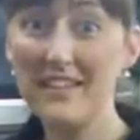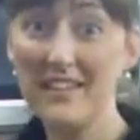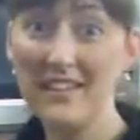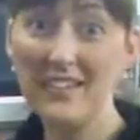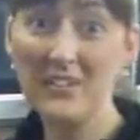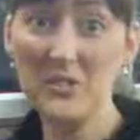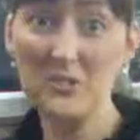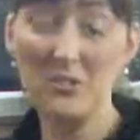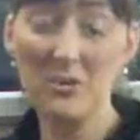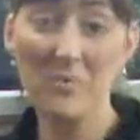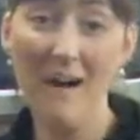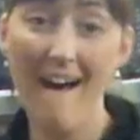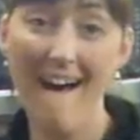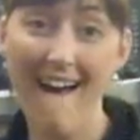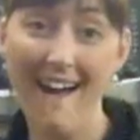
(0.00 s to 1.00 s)
individual
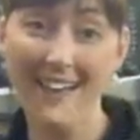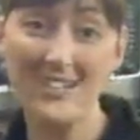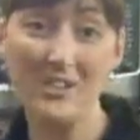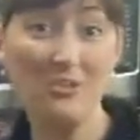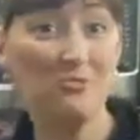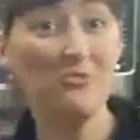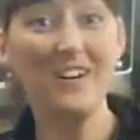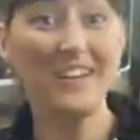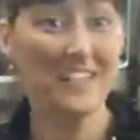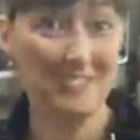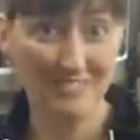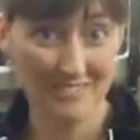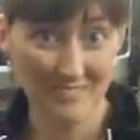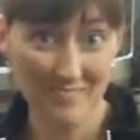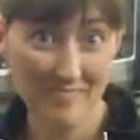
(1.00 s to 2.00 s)
pies, or one and
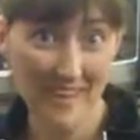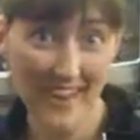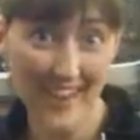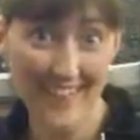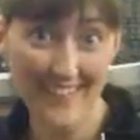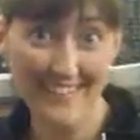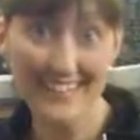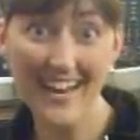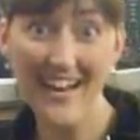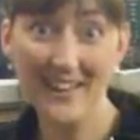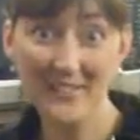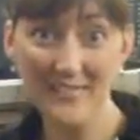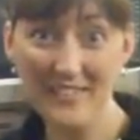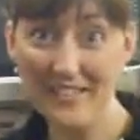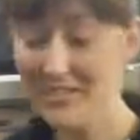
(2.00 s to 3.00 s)
only pies,
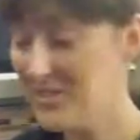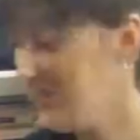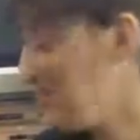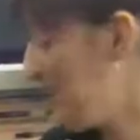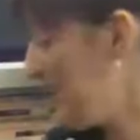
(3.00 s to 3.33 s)
are finished